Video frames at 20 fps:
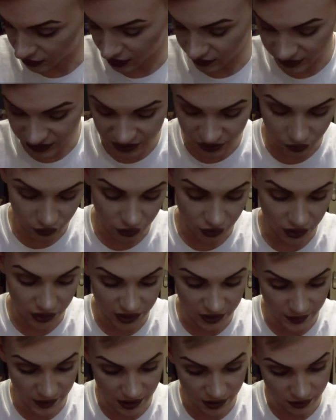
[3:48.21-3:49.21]
No, Soar
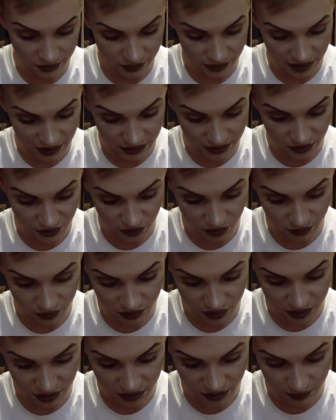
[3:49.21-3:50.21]
as well. That's another
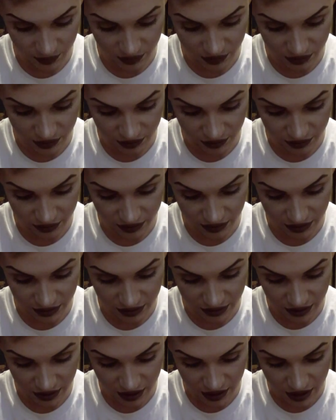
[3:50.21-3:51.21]
one she supposedly
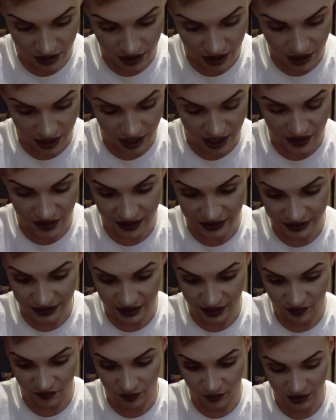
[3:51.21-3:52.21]
uses. And that's
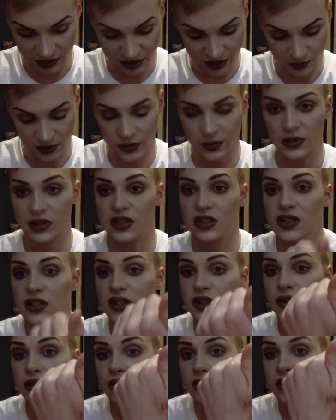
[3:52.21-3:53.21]
kind of a mixture between the
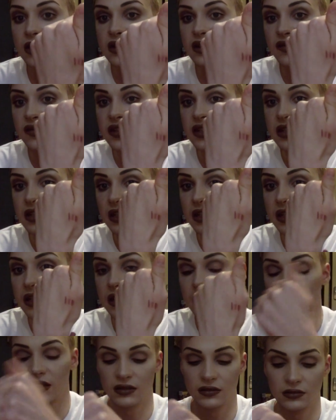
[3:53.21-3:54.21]
two. It's
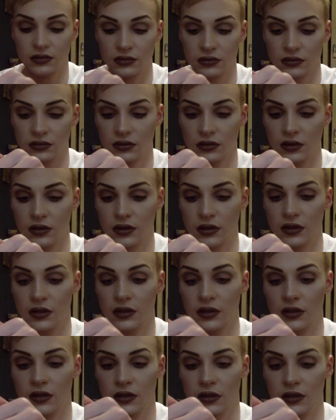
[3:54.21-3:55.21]
obviously
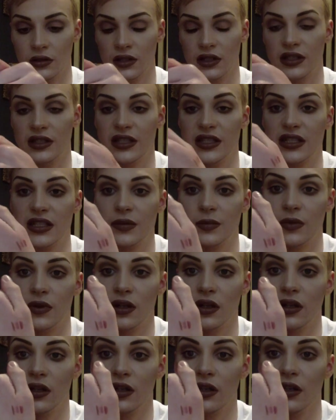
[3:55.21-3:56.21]
this
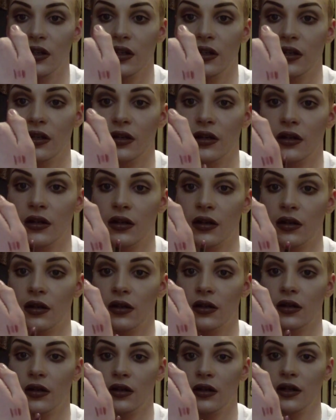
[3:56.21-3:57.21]
one.
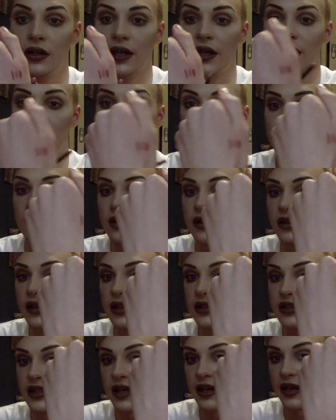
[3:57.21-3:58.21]
There.
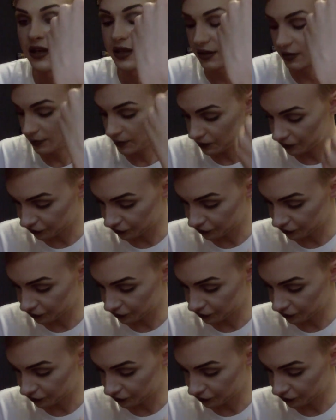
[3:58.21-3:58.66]
That's that.